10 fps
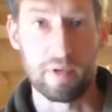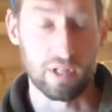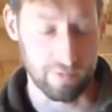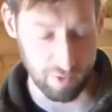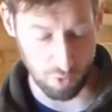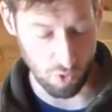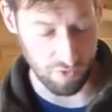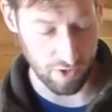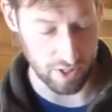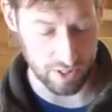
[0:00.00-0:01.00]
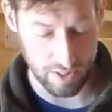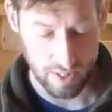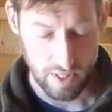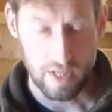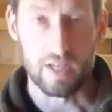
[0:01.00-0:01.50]
the middle of the boat
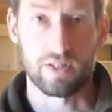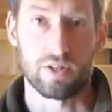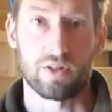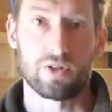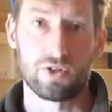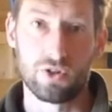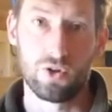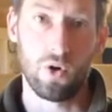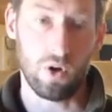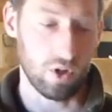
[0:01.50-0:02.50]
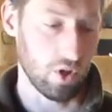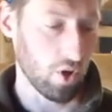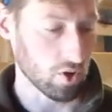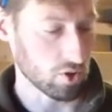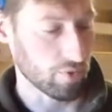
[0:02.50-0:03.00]
first is that there's not a
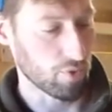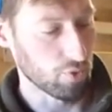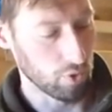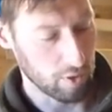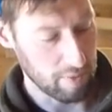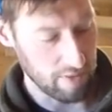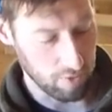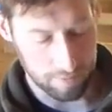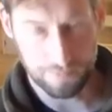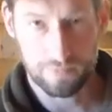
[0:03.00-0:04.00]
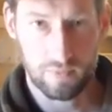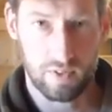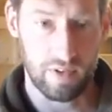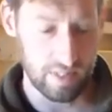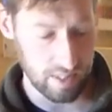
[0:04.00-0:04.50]
lot of a rolling bevel.
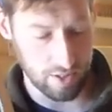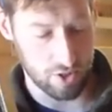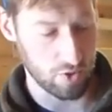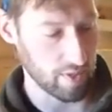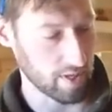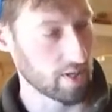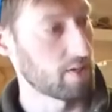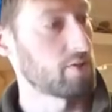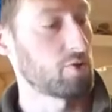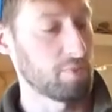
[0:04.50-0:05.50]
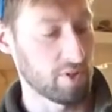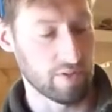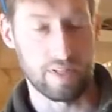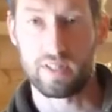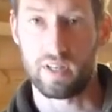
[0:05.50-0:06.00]
If I take a square, this would be
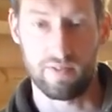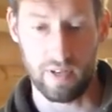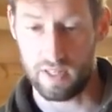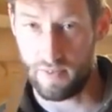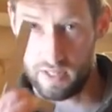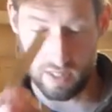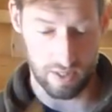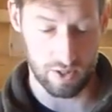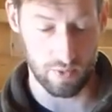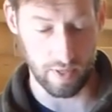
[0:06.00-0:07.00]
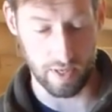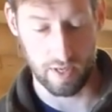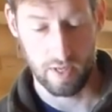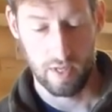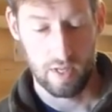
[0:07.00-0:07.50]
your inside face, if I take a
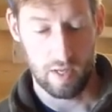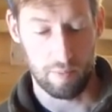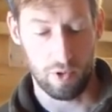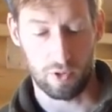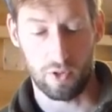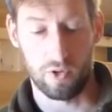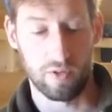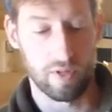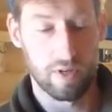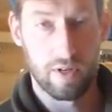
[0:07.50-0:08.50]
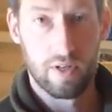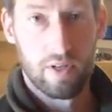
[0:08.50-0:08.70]
square and plonk it on there,